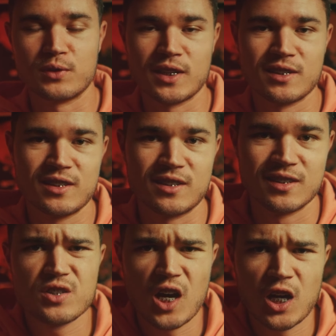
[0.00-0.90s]
right here.
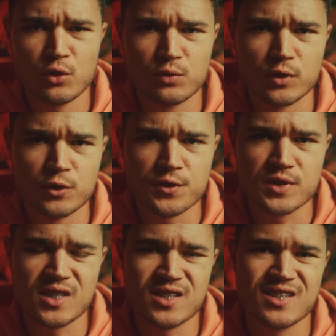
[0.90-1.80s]
The
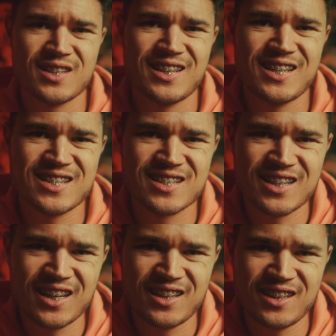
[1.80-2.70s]
autofocus is
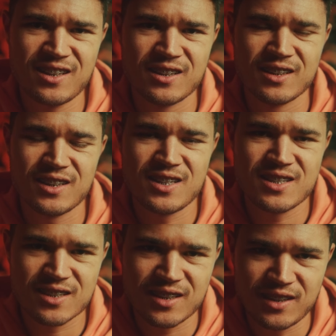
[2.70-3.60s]

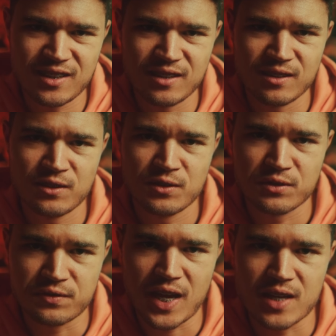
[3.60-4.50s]
insanely
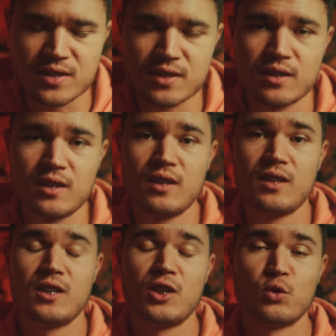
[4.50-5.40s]
fast.
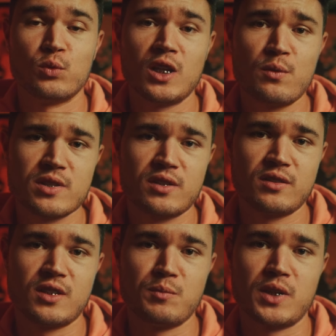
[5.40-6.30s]
When I was still
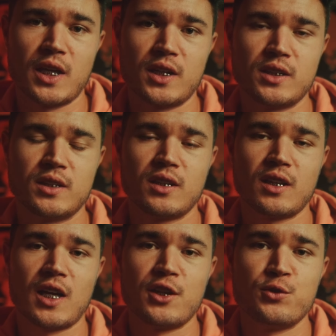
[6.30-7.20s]
Team Canon,
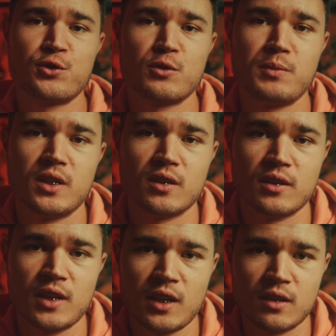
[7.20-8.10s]
I used to be a
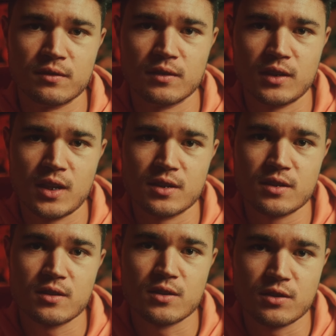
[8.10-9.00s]
native
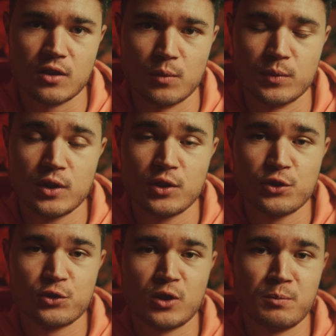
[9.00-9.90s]
lens snob.
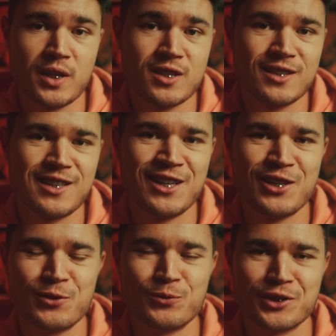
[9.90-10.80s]
So I
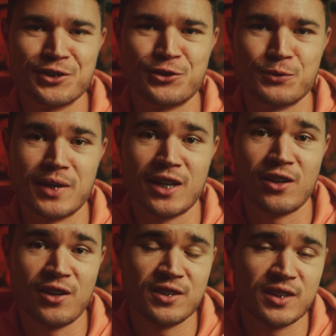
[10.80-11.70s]
basically wanted to buy
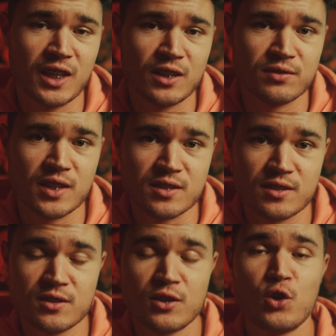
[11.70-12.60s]
all the native lenses